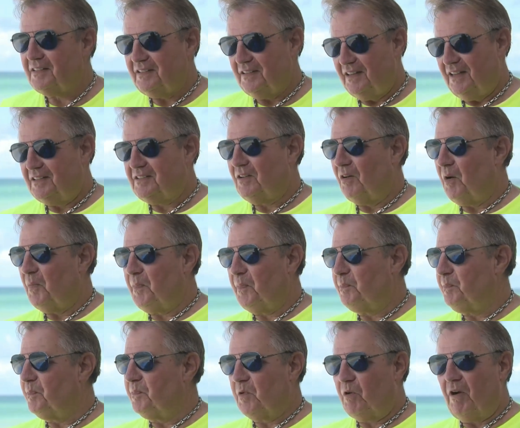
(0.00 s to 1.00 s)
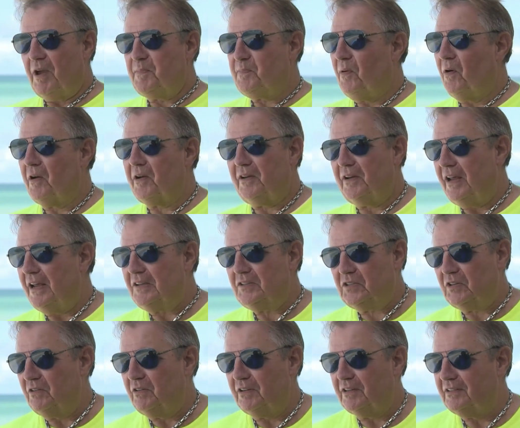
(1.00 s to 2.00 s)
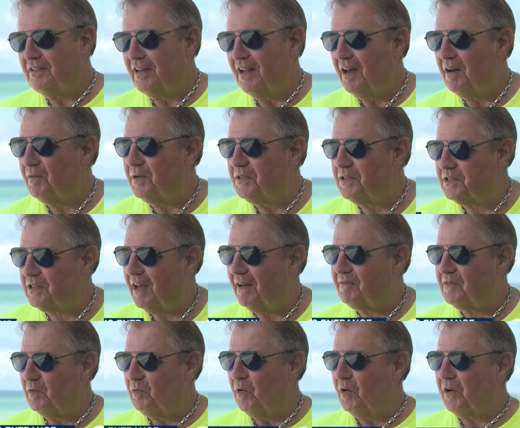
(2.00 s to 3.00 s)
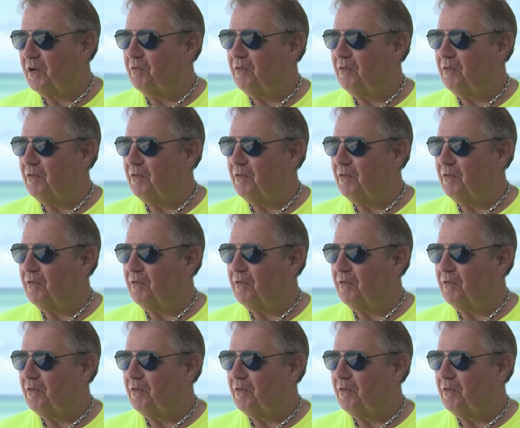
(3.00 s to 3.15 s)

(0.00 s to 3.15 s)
It's all great part of nature and uh, we just have to work